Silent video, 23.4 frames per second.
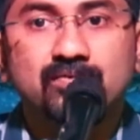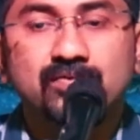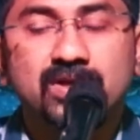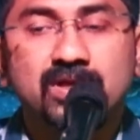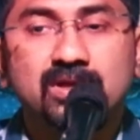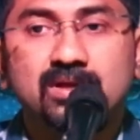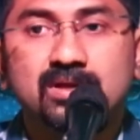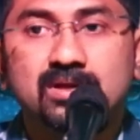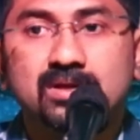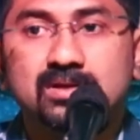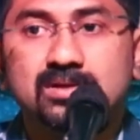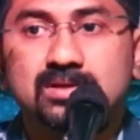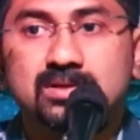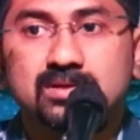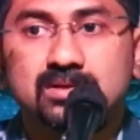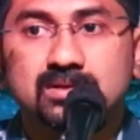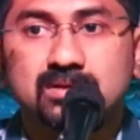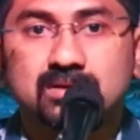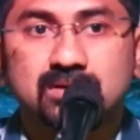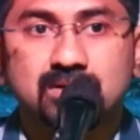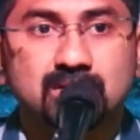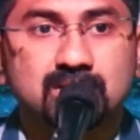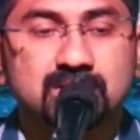we
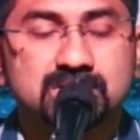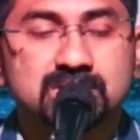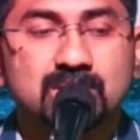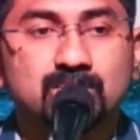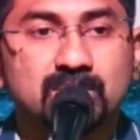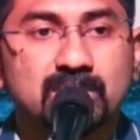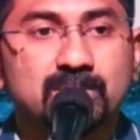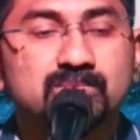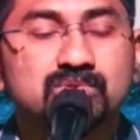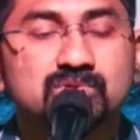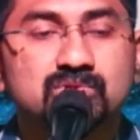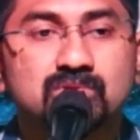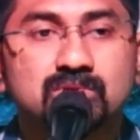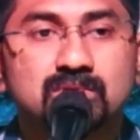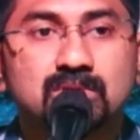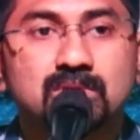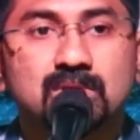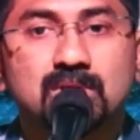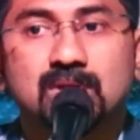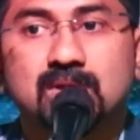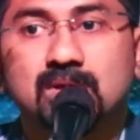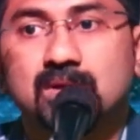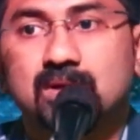uh, sometimes
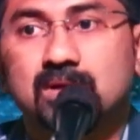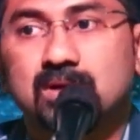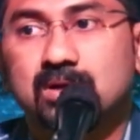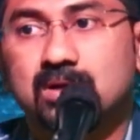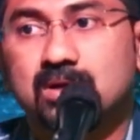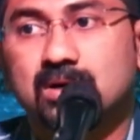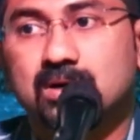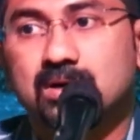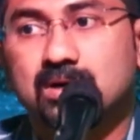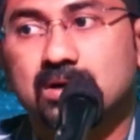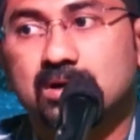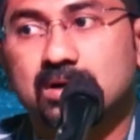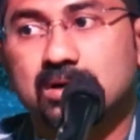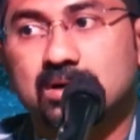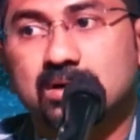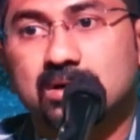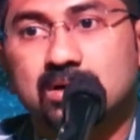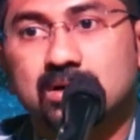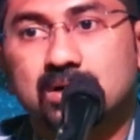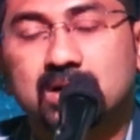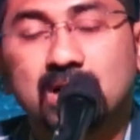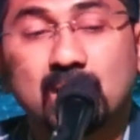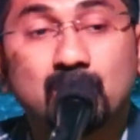
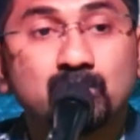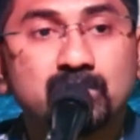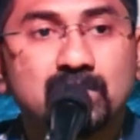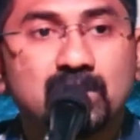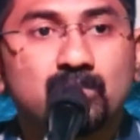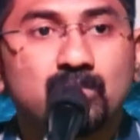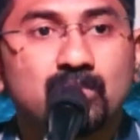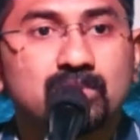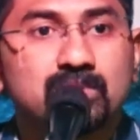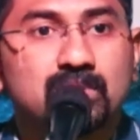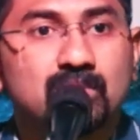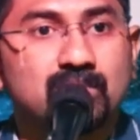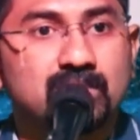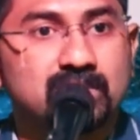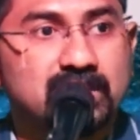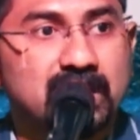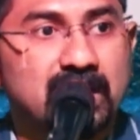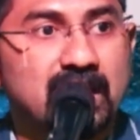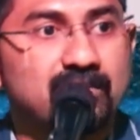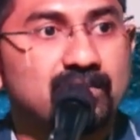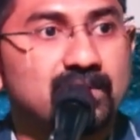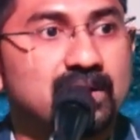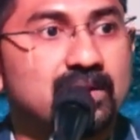uh, grumble about our
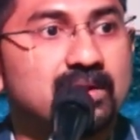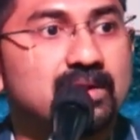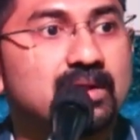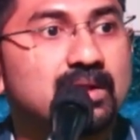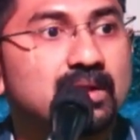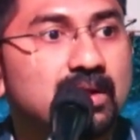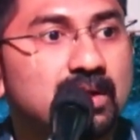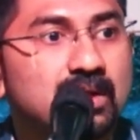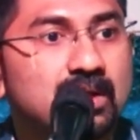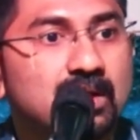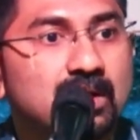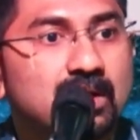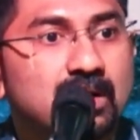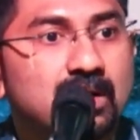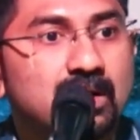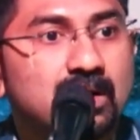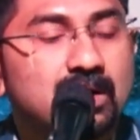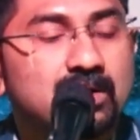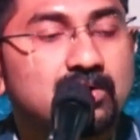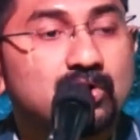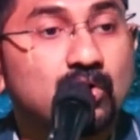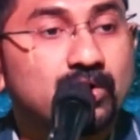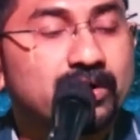travel
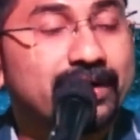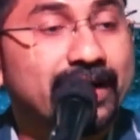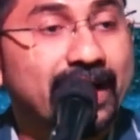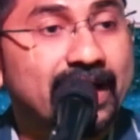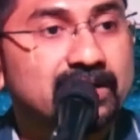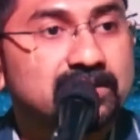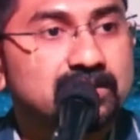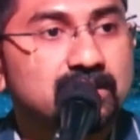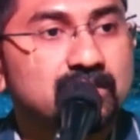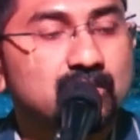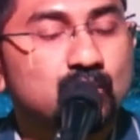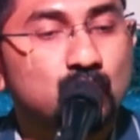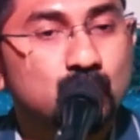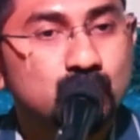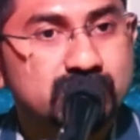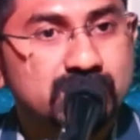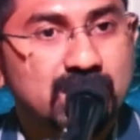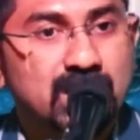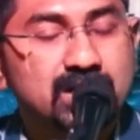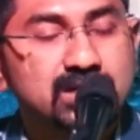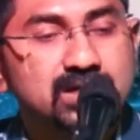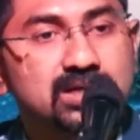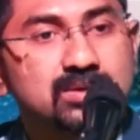uh, Dr. Catherine, who
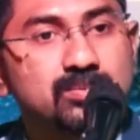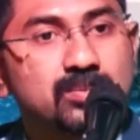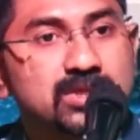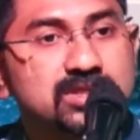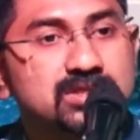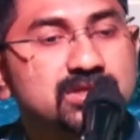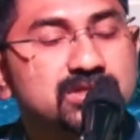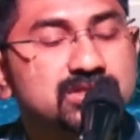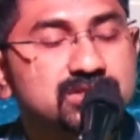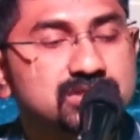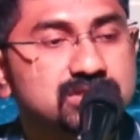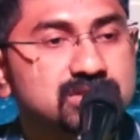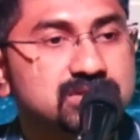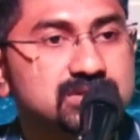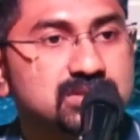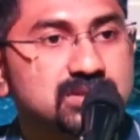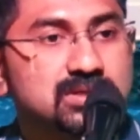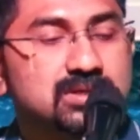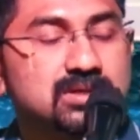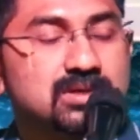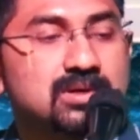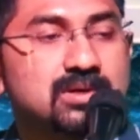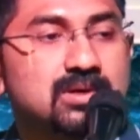started Methodist
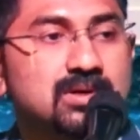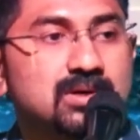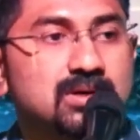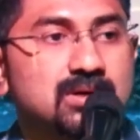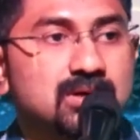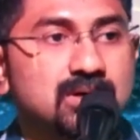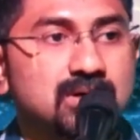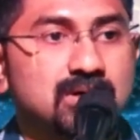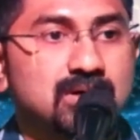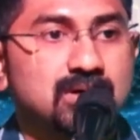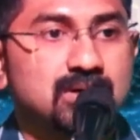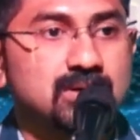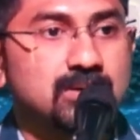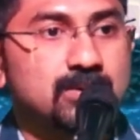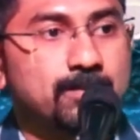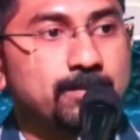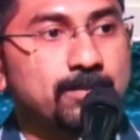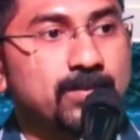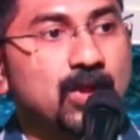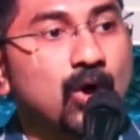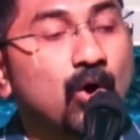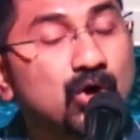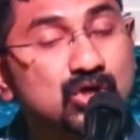uh, uh
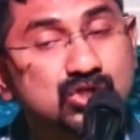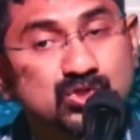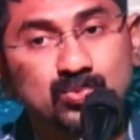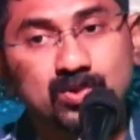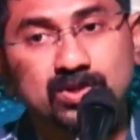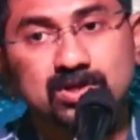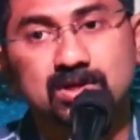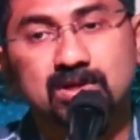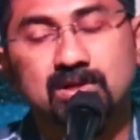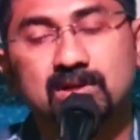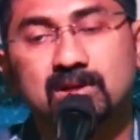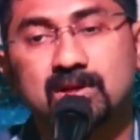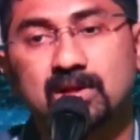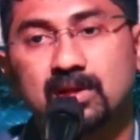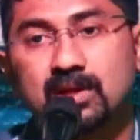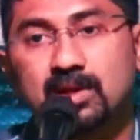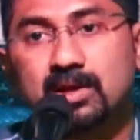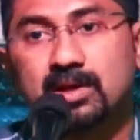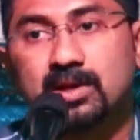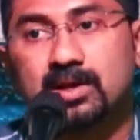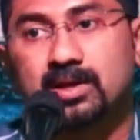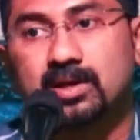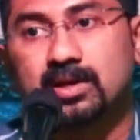Hospital
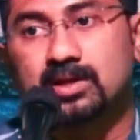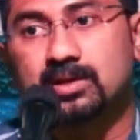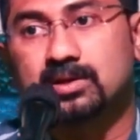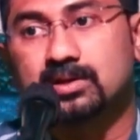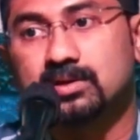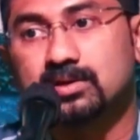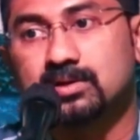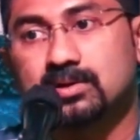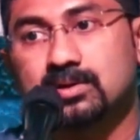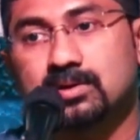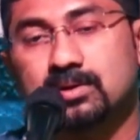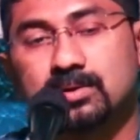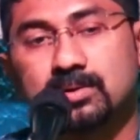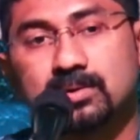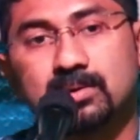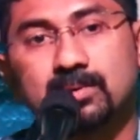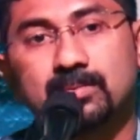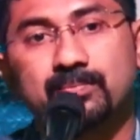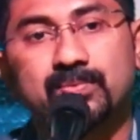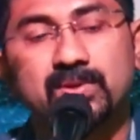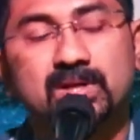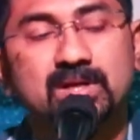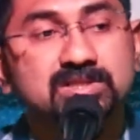in uh,
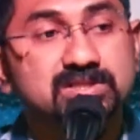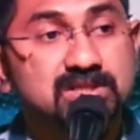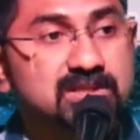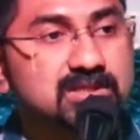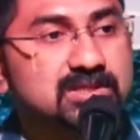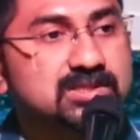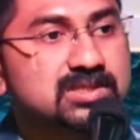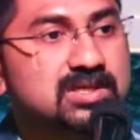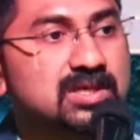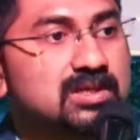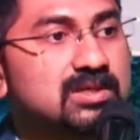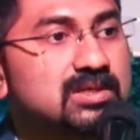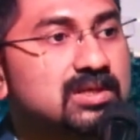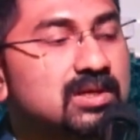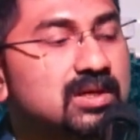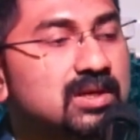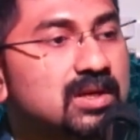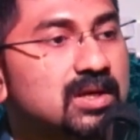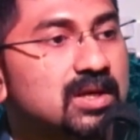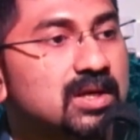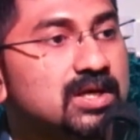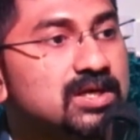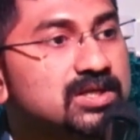Chhattisgarh,
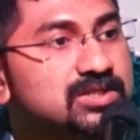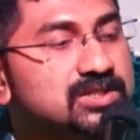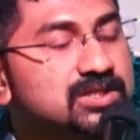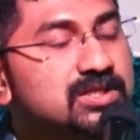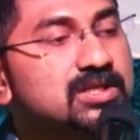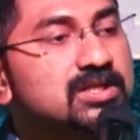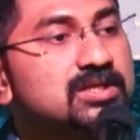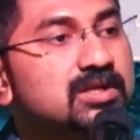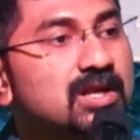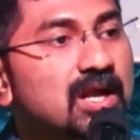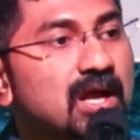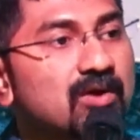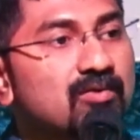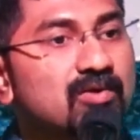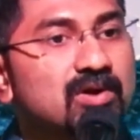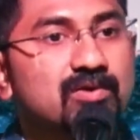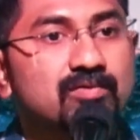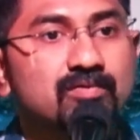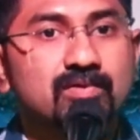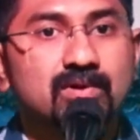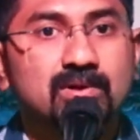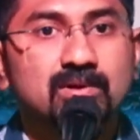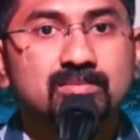she
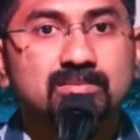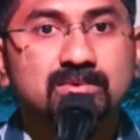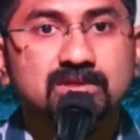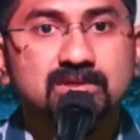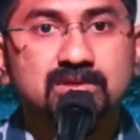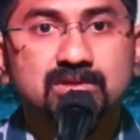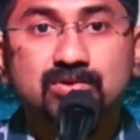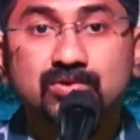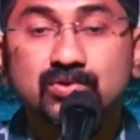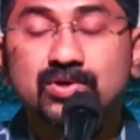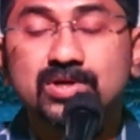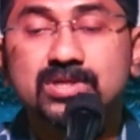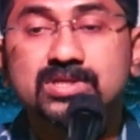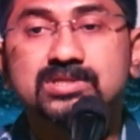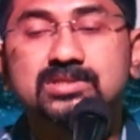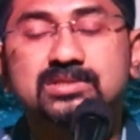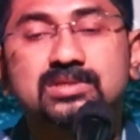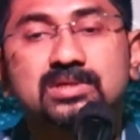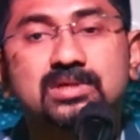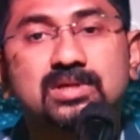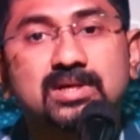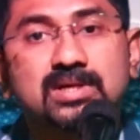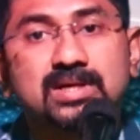traveled from the US
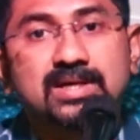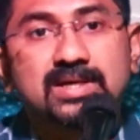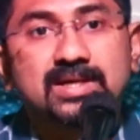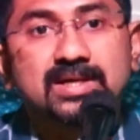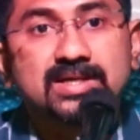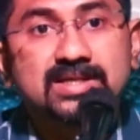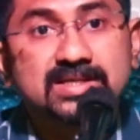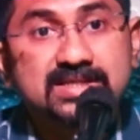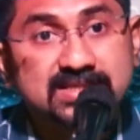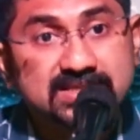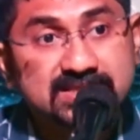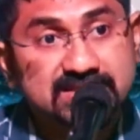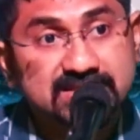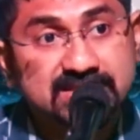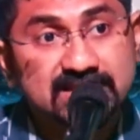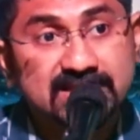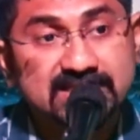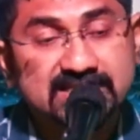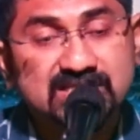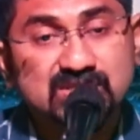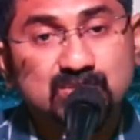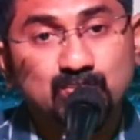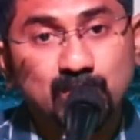
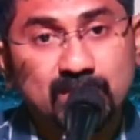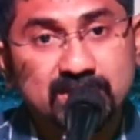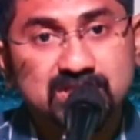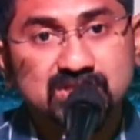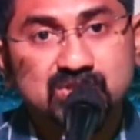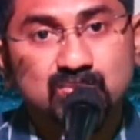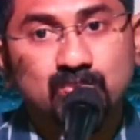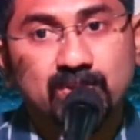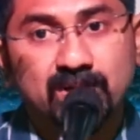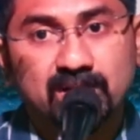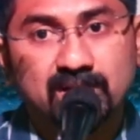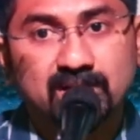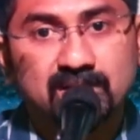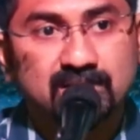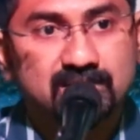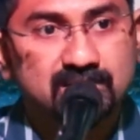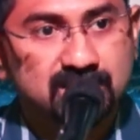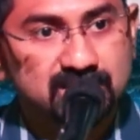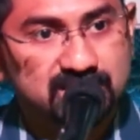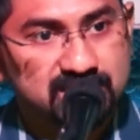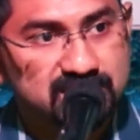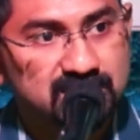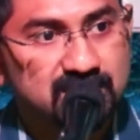six months by
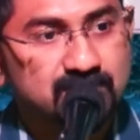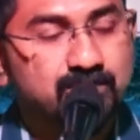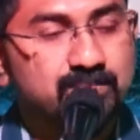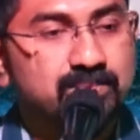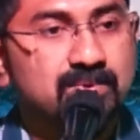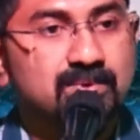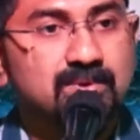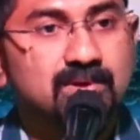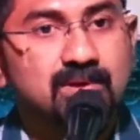ship